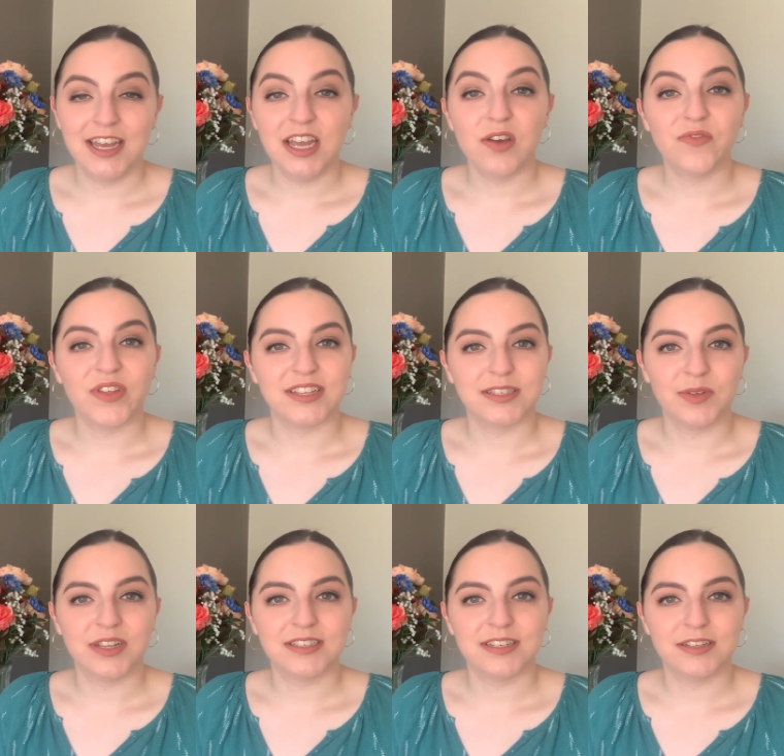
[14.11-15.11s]
If that's
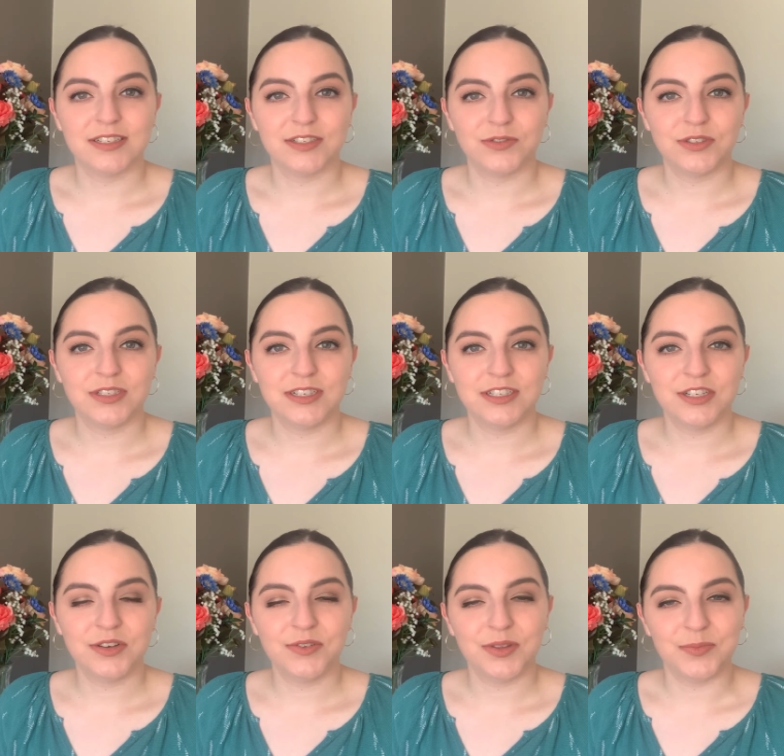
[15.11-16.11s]
something that sounds interesting to
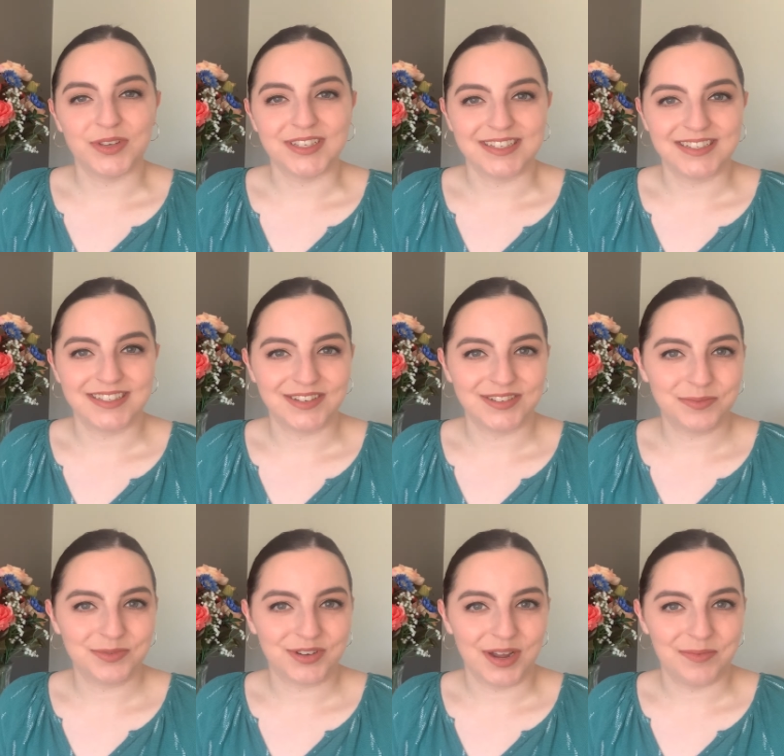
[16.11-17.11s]
you, then please consider
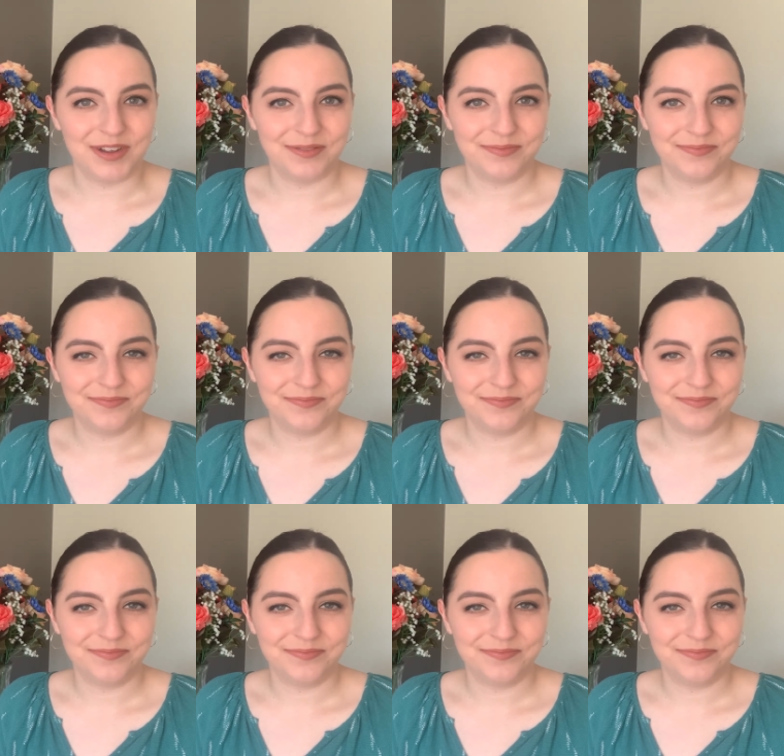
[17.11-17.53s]
subscribing.